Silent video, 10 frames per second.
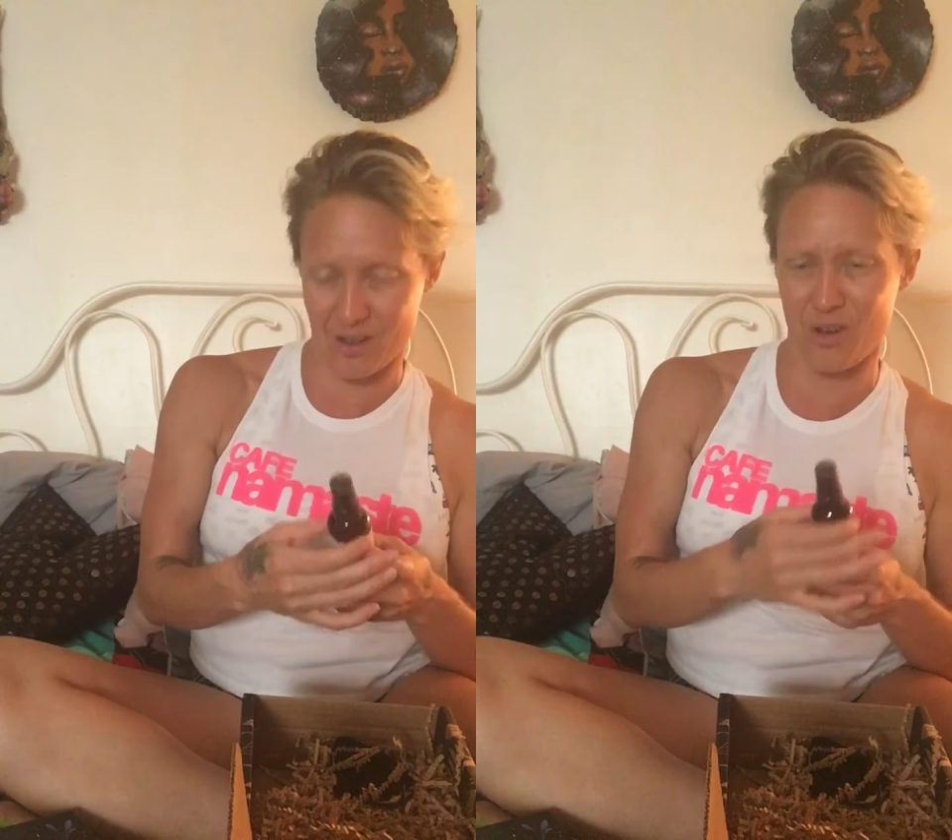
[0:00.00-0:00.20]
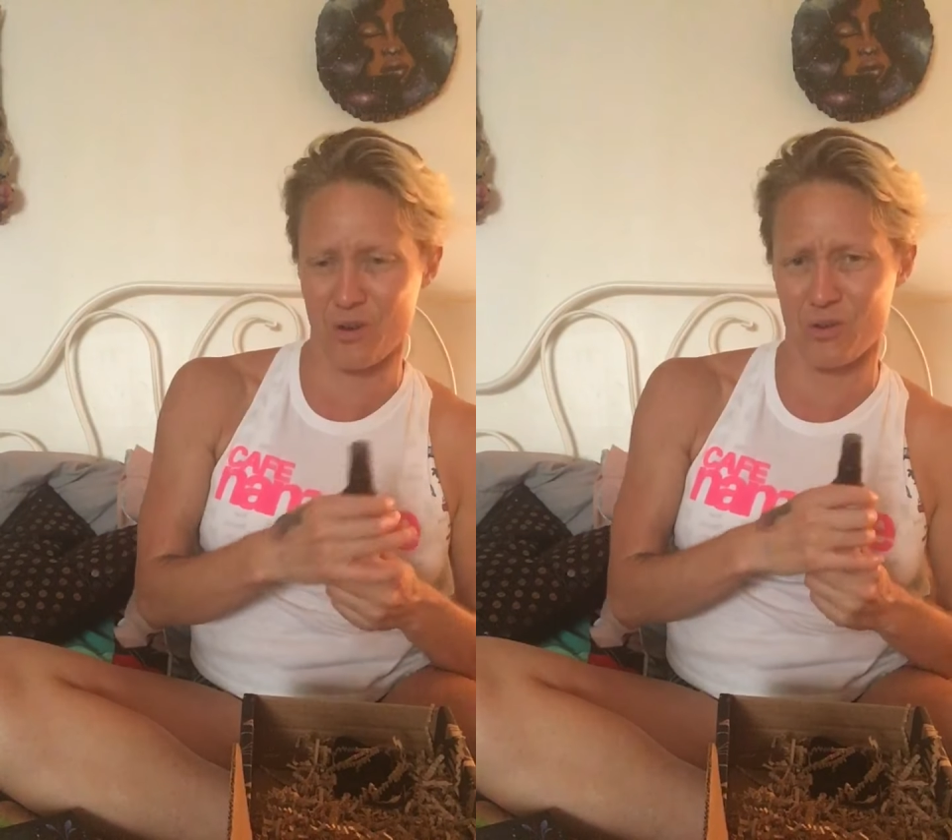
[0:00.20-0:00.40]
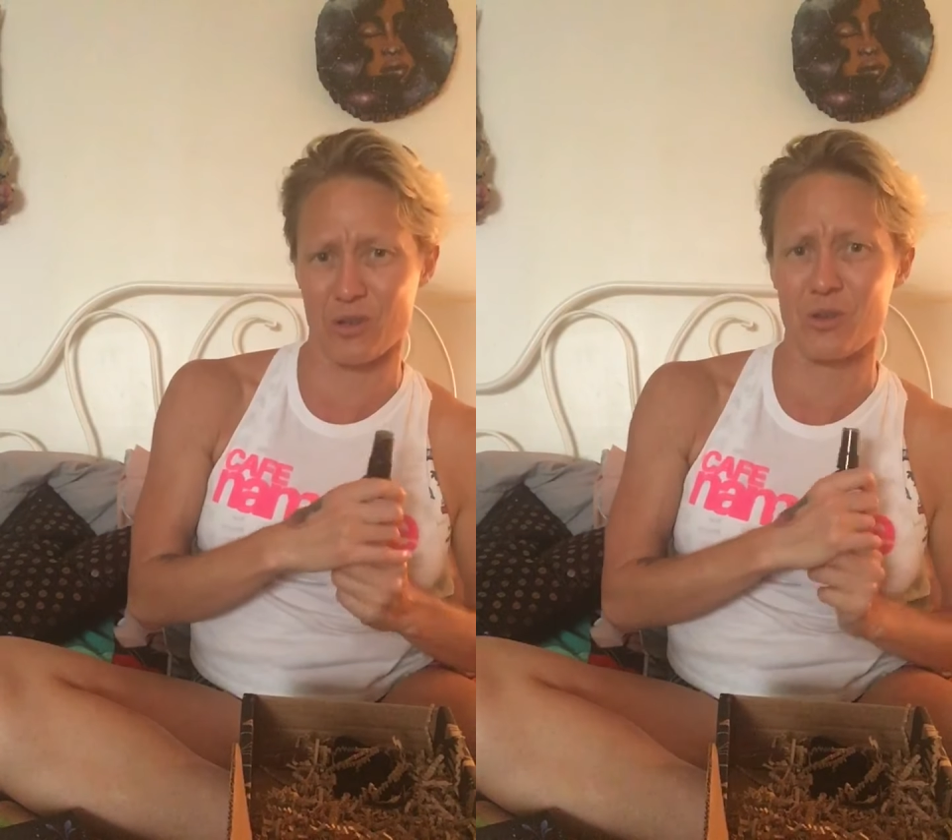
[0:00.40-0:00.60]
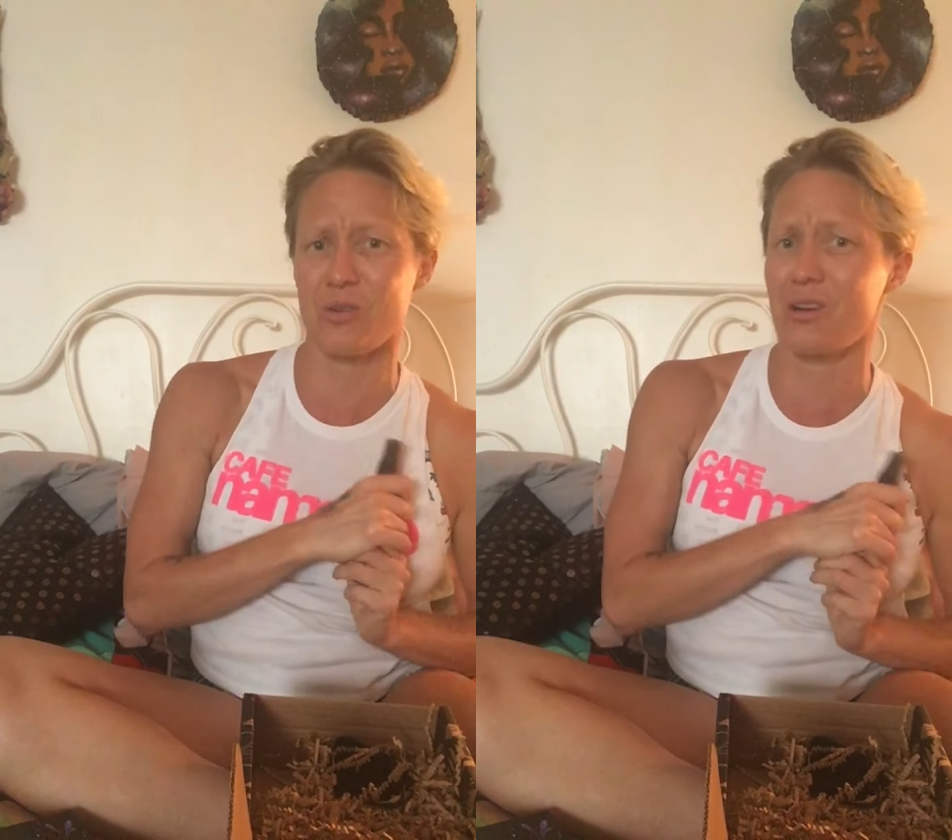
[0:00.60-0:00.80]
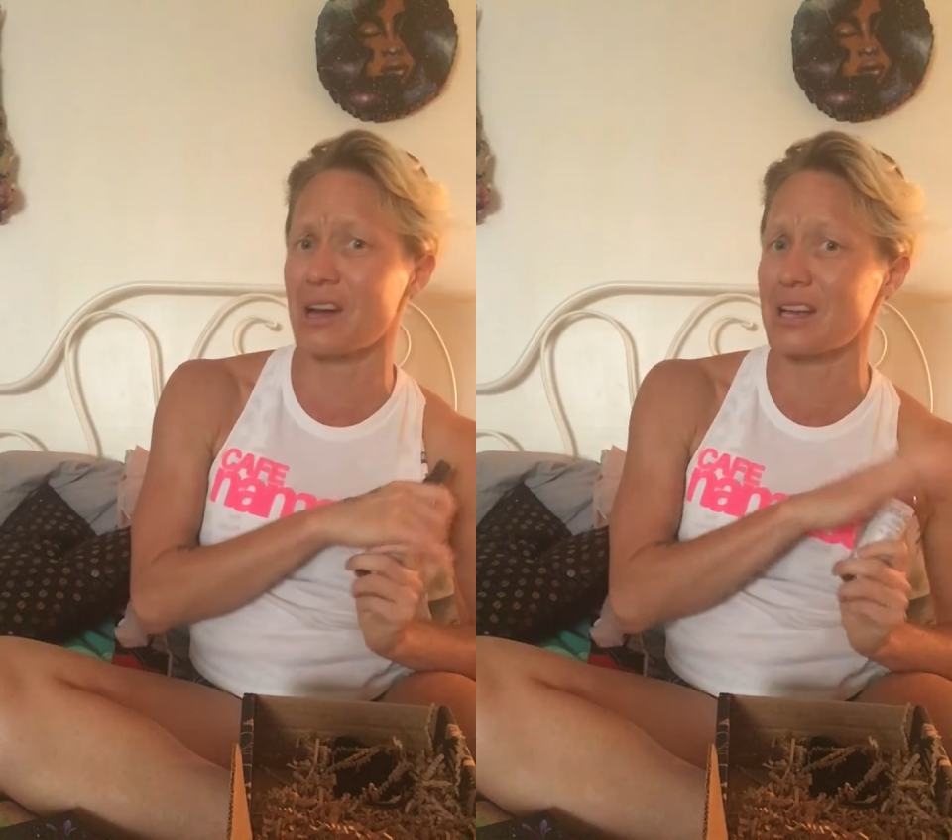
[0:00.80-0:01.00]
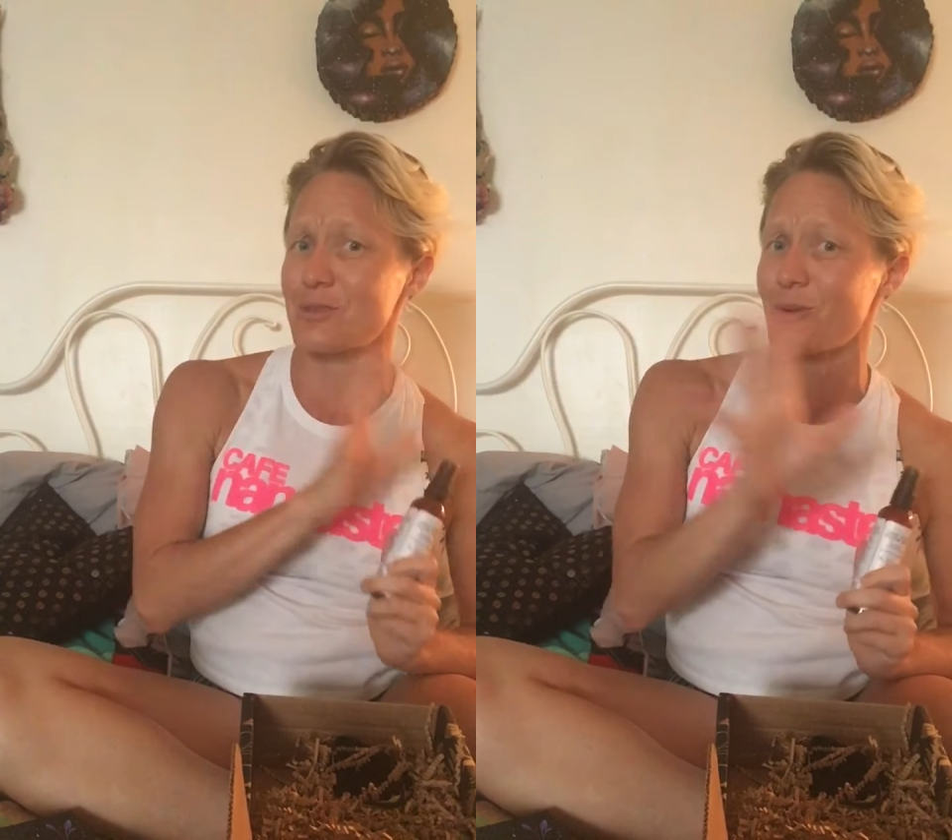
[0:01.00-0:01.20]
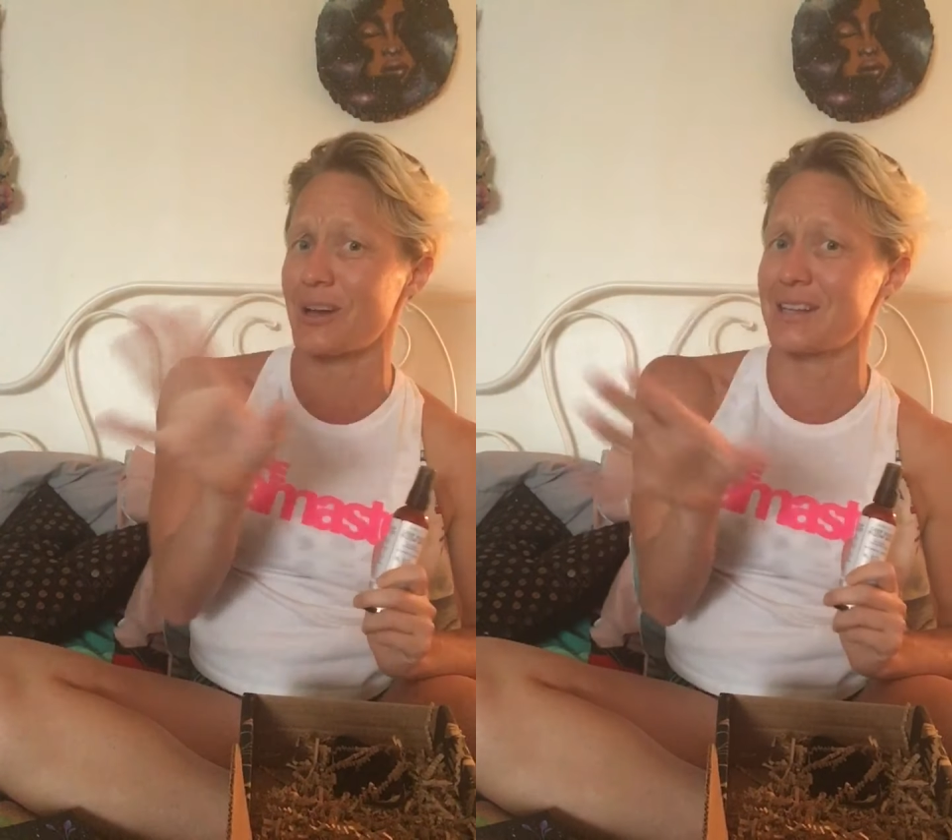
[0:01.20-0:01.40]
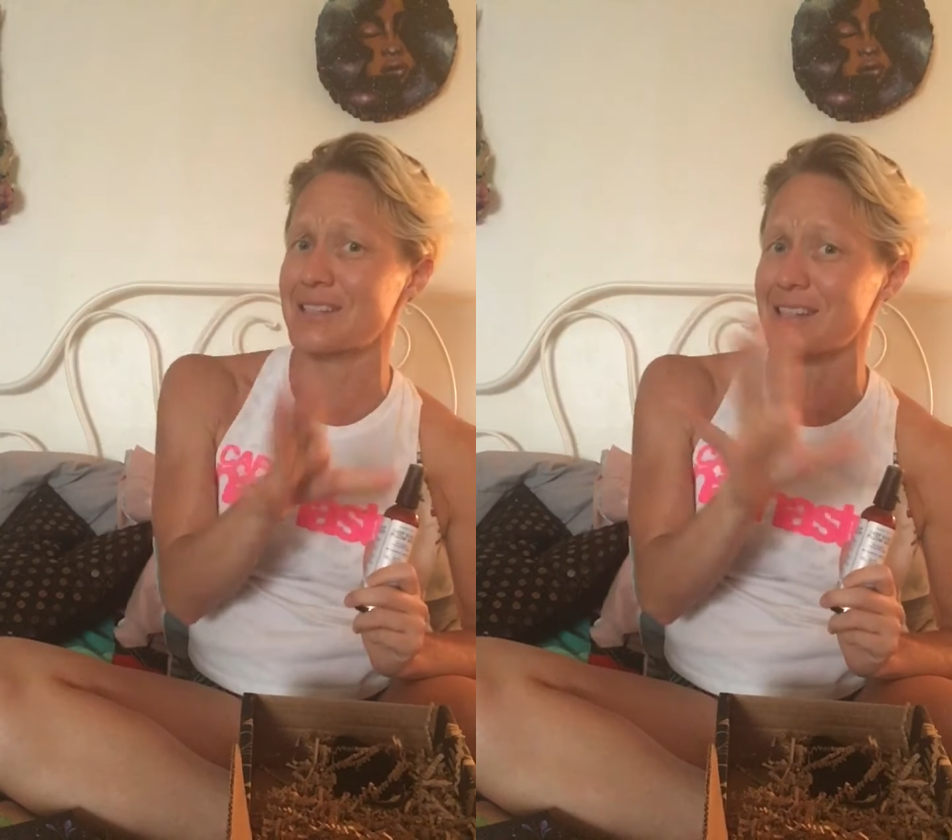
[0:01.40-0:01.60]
Oh, you guys want us